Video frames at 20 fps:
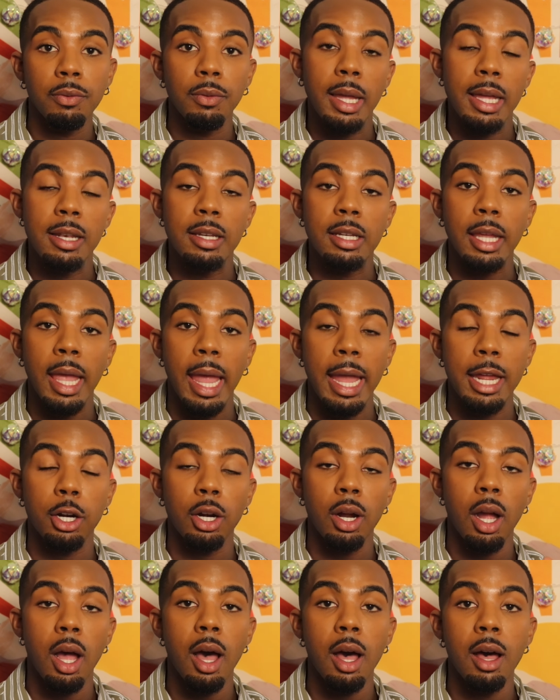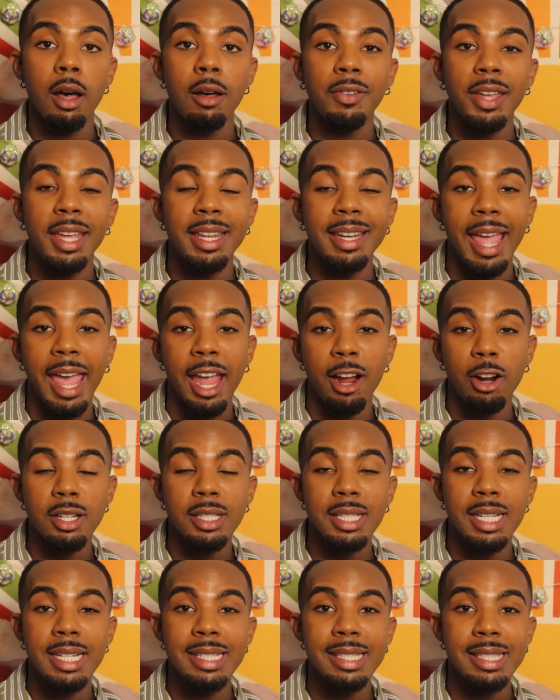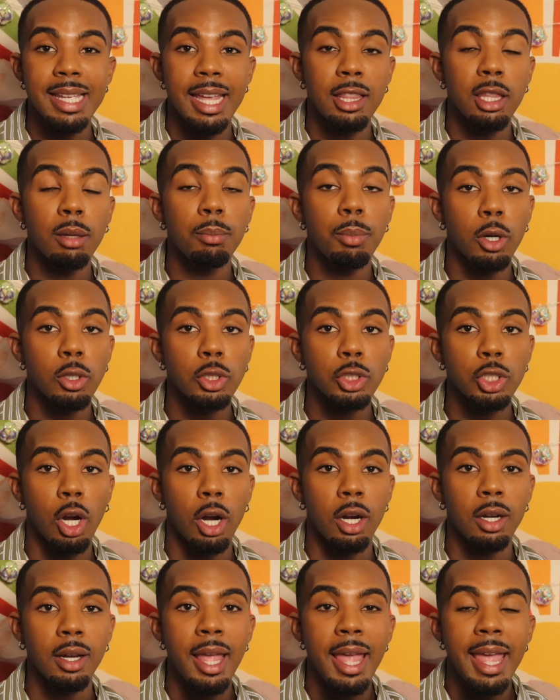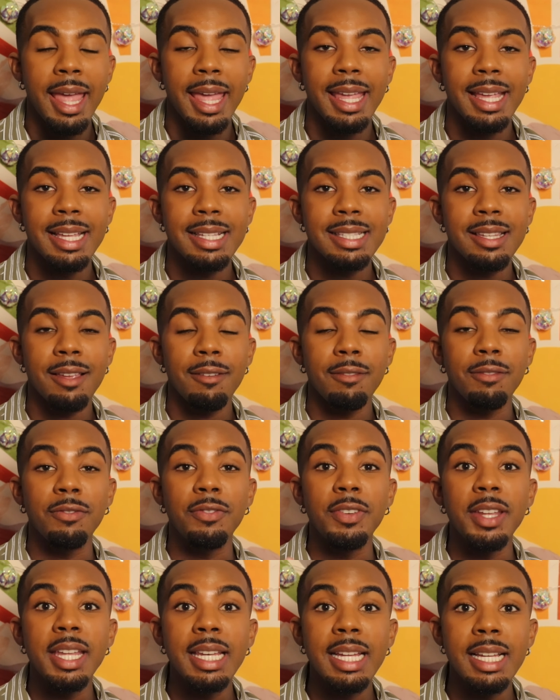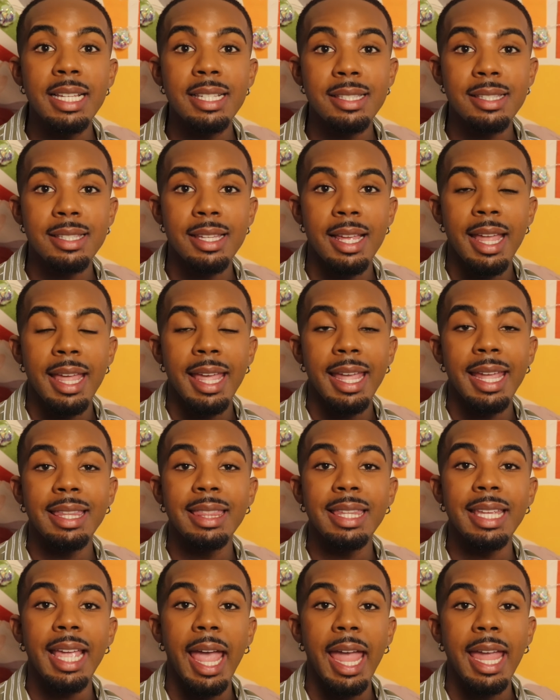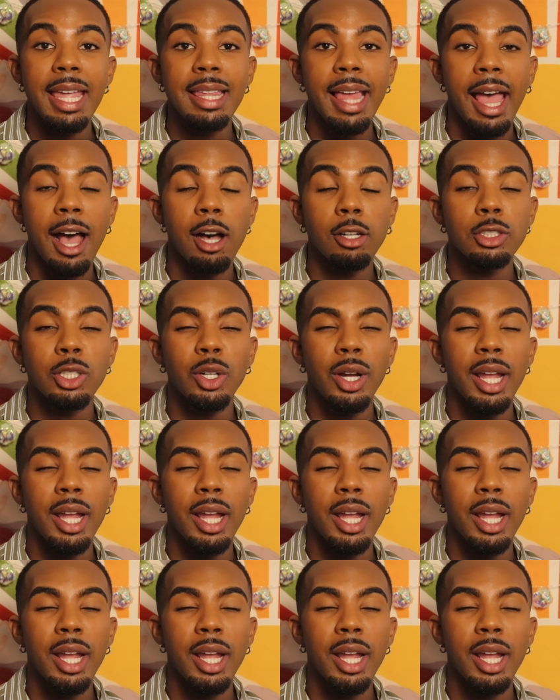indicator of inheritance in the birth chart is Venus in the eighth house,